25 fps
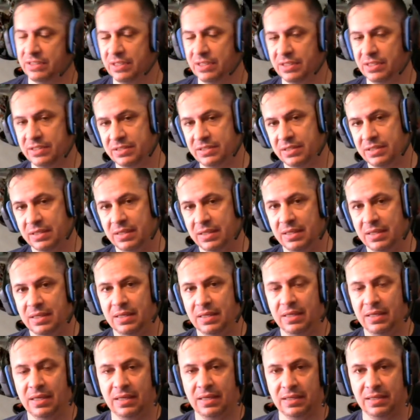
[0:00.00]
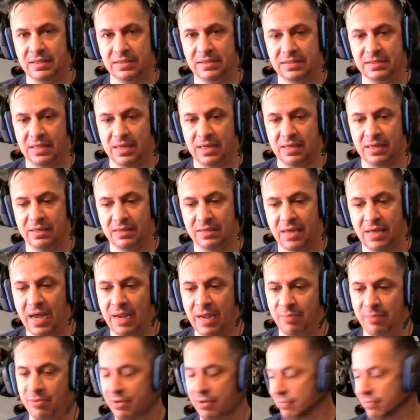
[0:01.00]
in his
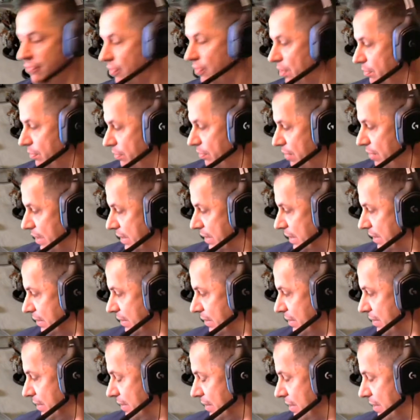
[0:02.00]
hybrid form or anything.